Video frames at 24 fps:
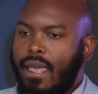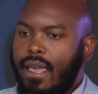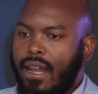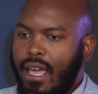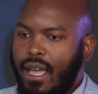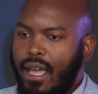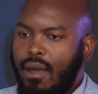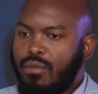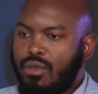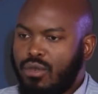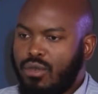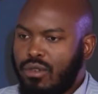and
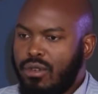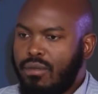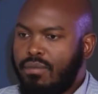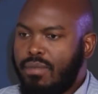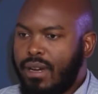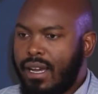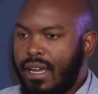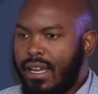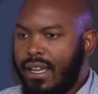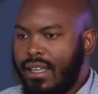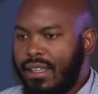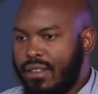I am told
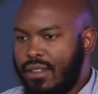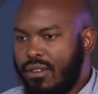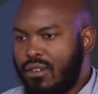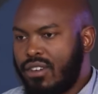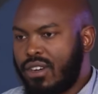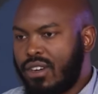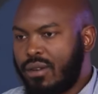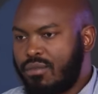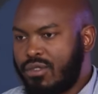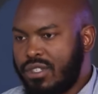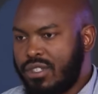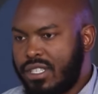by the
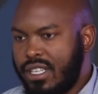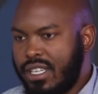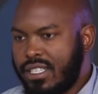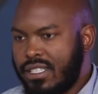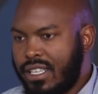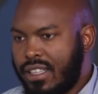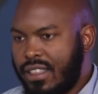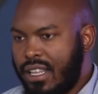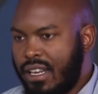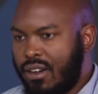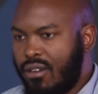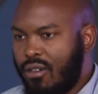Honorable
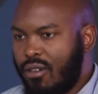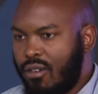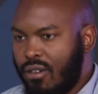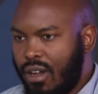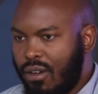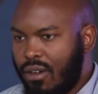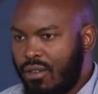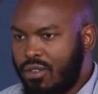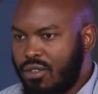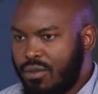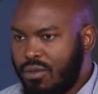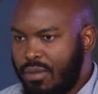CS that they're no
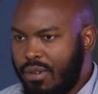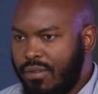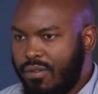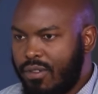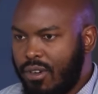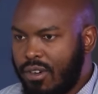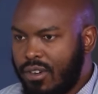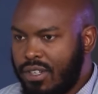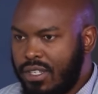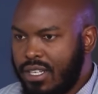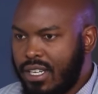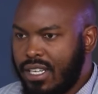longer going to be
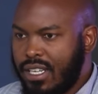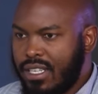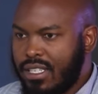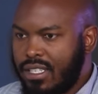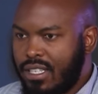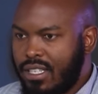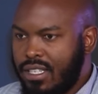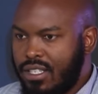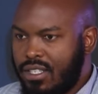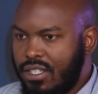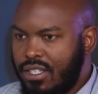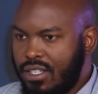
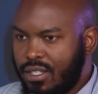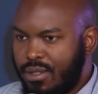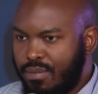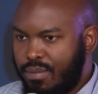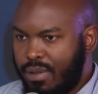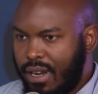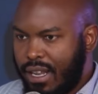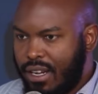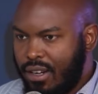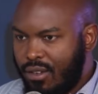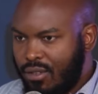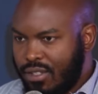volunteers. She's
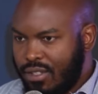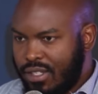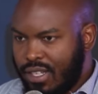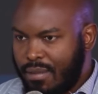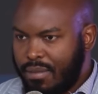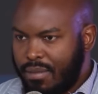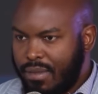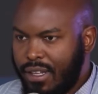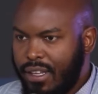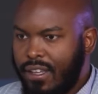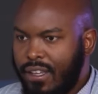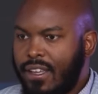planning on
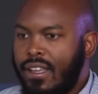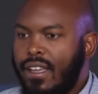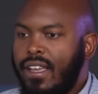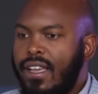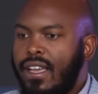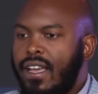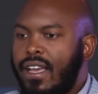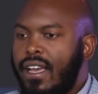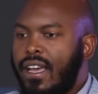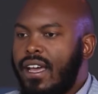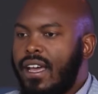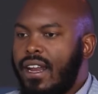something.
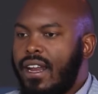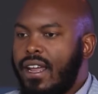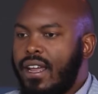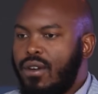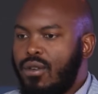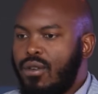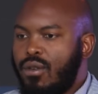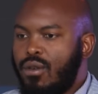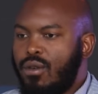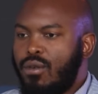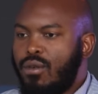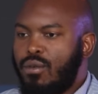And I
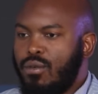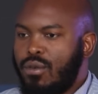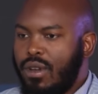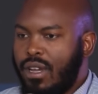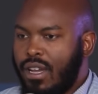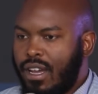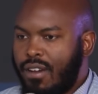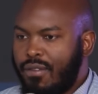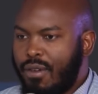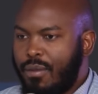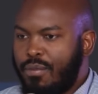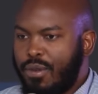know
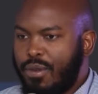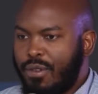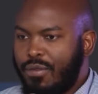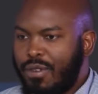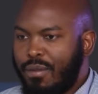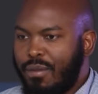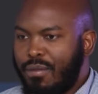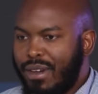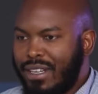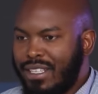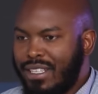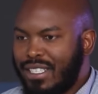we have
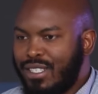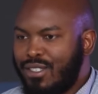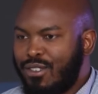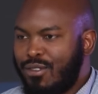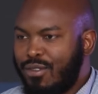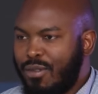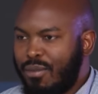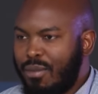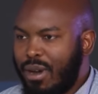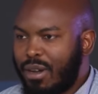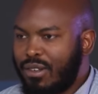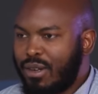approved a budget
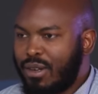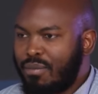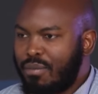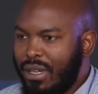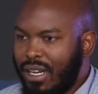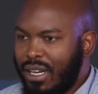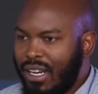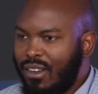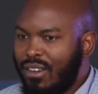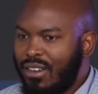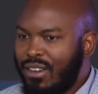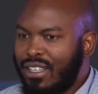of about a
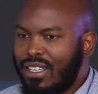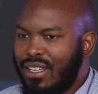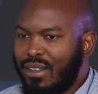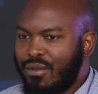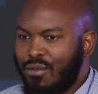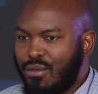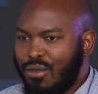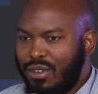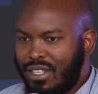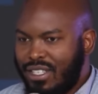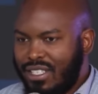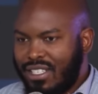billion,
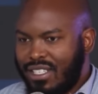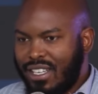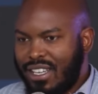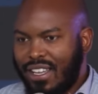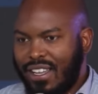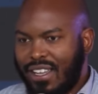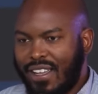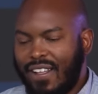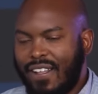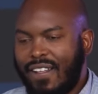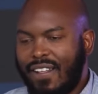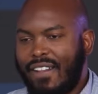which
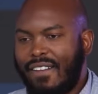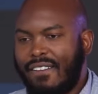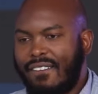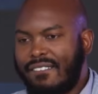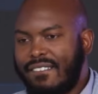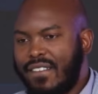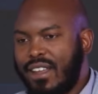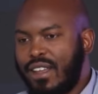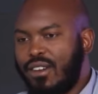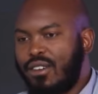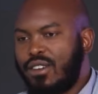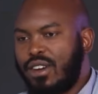uh,
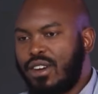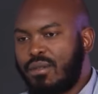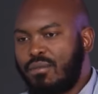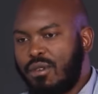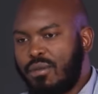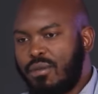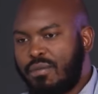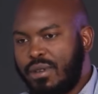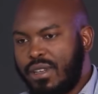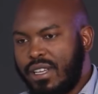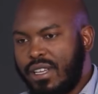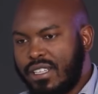the
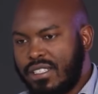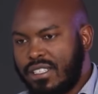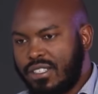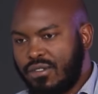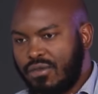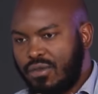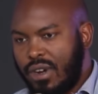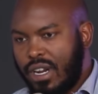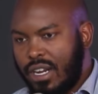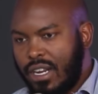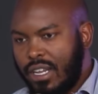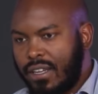Honorable PS
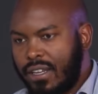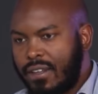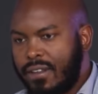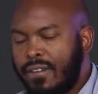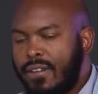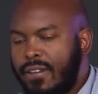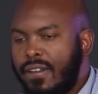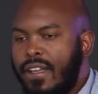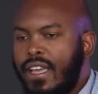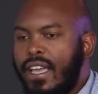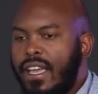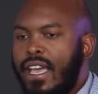is running.
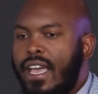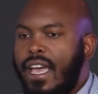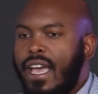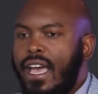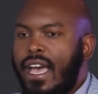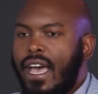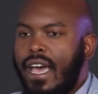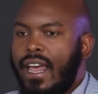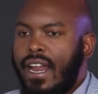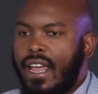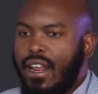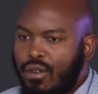
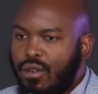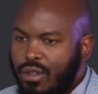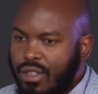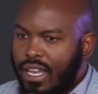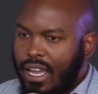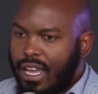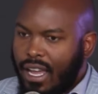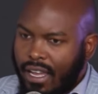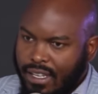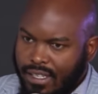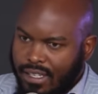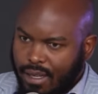And I know
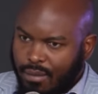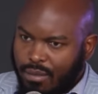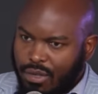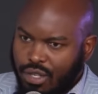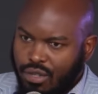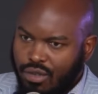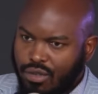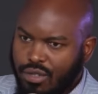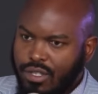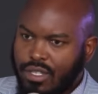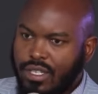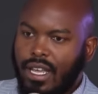there are some
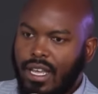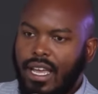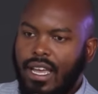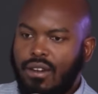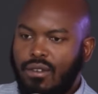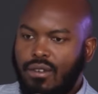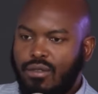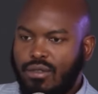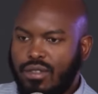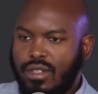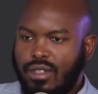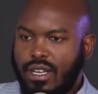issues.
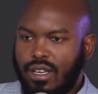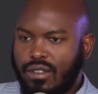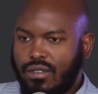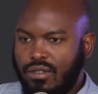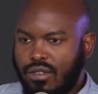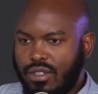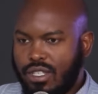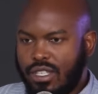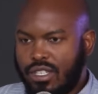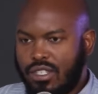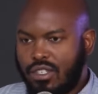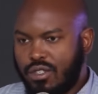I know there are
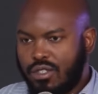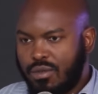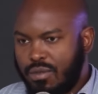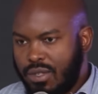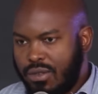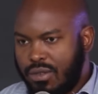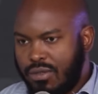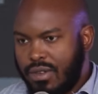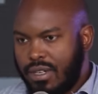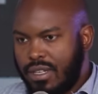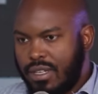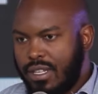those issues
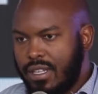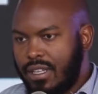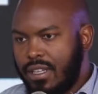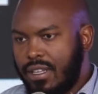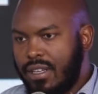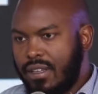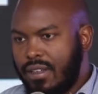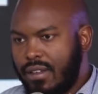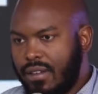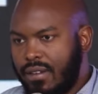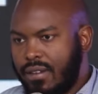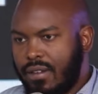between
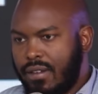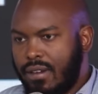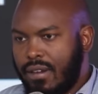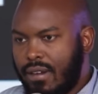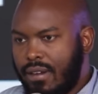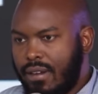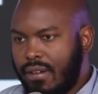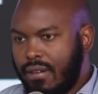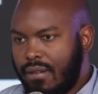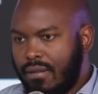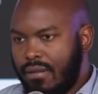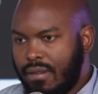the
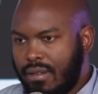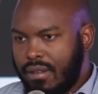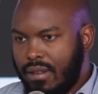uh,